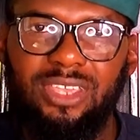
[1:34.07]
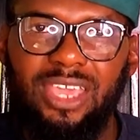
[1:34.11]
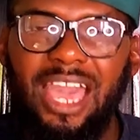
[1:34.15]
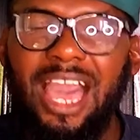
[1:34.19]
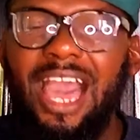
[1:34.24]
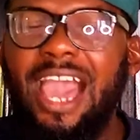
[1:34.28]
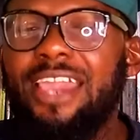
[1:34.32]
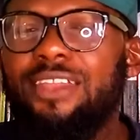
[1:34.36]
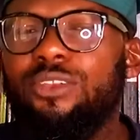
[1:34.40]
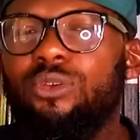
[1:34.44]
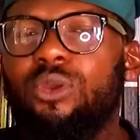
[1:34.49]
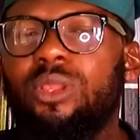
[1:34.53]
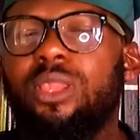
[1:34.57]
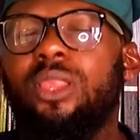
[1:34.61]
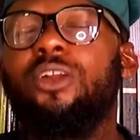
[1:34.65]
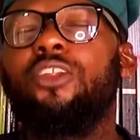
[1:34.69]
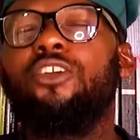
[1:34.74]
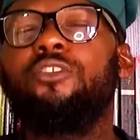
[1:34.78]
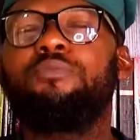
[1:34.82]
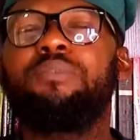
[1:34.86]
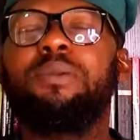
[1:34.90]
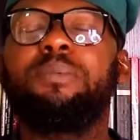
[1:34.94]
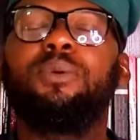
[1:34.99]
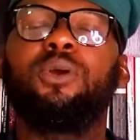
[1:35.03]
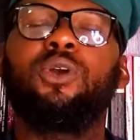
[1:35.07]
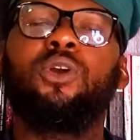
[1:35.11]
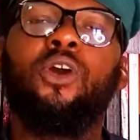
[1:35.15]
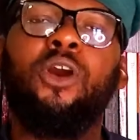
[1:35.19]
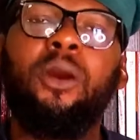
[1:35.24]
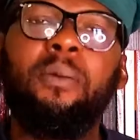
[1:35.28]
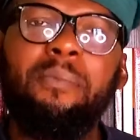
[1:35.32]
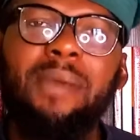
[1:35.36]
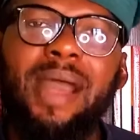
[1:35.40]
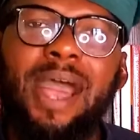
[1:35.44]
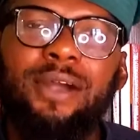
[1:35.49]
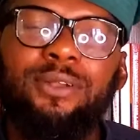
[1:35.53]
I know a lot of people
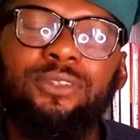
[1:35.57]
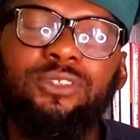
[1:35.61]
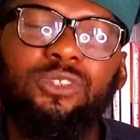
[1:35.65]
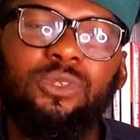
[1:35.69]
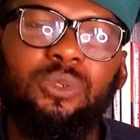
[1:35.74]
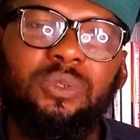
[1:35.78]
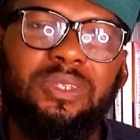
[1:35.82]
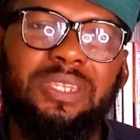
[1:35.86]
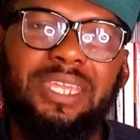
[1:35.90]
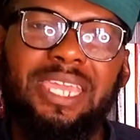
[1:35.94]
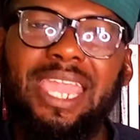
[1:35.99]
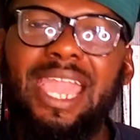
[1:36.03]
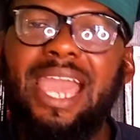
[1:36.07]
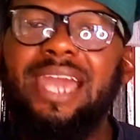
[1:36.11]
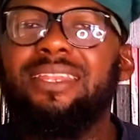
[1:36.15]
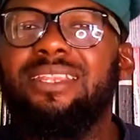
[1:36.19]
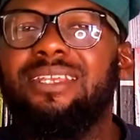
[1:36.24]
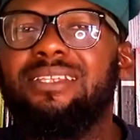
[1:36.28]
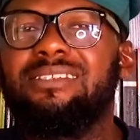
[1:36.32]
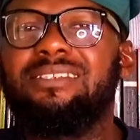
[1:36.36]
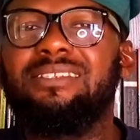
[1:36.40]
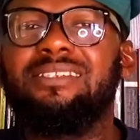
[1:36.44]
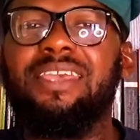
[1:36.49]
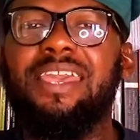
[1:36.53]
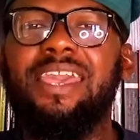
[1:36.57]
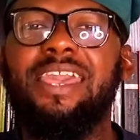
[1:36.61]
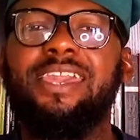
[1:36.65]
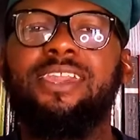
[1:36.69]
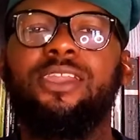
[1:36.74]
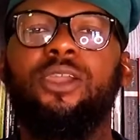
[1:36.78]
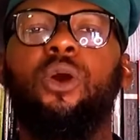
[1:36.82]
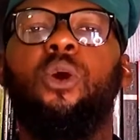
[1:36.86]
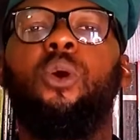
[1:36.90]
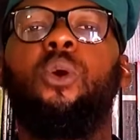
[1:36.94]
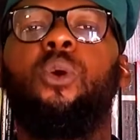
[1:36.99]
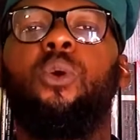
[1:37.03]
come out today and they
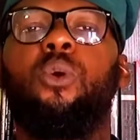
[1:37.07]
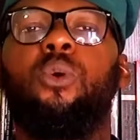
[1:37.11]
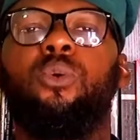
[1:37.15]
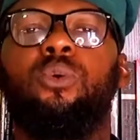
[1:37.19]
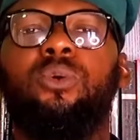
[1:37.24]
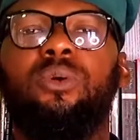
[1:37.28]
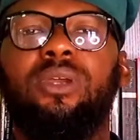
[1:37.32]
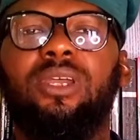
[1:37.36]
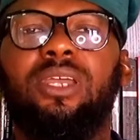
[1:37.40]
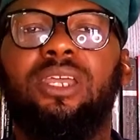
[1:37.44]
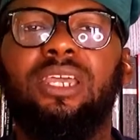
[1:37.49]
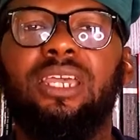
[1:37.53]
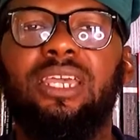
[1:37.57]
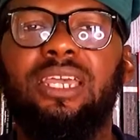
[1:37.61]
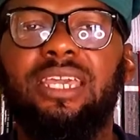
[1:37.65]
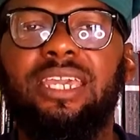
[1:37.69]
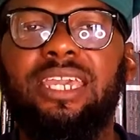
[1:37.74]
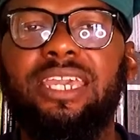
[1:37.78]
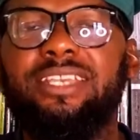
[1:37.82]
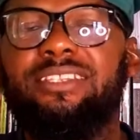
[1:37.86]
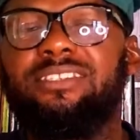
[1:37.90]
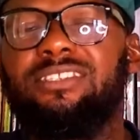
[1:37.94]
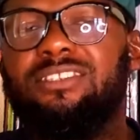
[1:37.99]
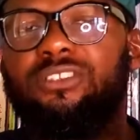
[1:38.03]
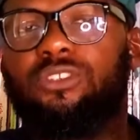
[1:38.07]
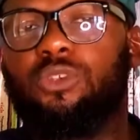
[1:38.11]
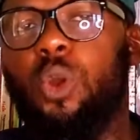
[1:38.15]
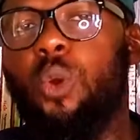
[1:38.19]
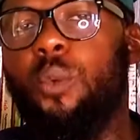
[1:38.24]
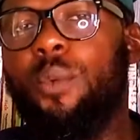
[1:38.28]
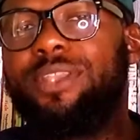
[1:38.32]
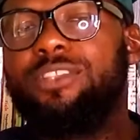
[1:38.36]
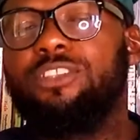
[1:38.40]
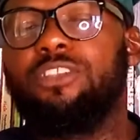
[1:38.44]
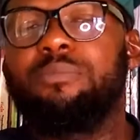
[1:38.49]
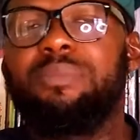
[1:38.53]
say, oh, it's
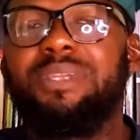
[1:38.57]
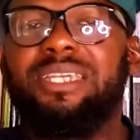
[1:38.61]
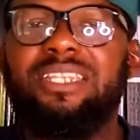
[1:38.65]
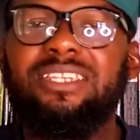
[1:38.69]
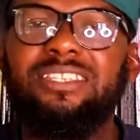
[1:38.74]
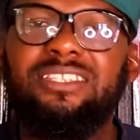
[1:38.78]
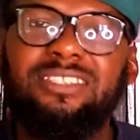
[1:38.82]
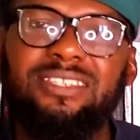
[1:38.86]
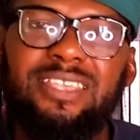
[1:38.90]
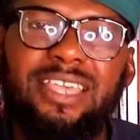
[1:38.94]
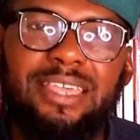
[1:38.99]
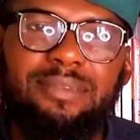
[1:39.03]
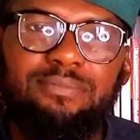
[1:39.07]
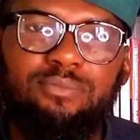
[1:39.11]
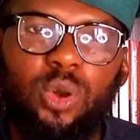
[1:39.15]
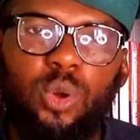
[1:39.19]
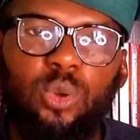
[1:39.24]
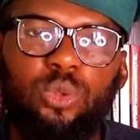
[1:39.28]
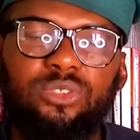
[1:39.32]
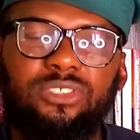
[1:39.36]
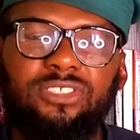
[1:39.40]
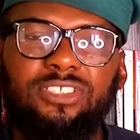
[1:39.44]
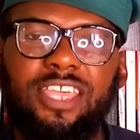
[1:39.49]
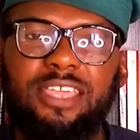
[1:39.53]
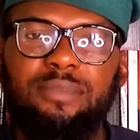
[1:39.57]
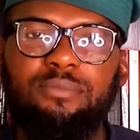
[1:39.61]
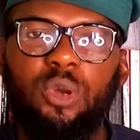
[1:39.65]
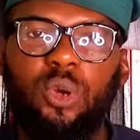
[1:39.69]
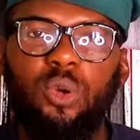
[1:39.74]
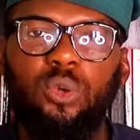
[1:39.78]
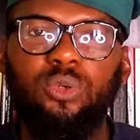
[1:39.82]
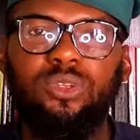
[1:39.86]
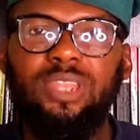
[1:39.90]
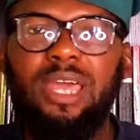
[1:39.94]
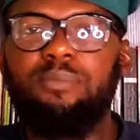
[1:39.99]
going to be the same old, same old.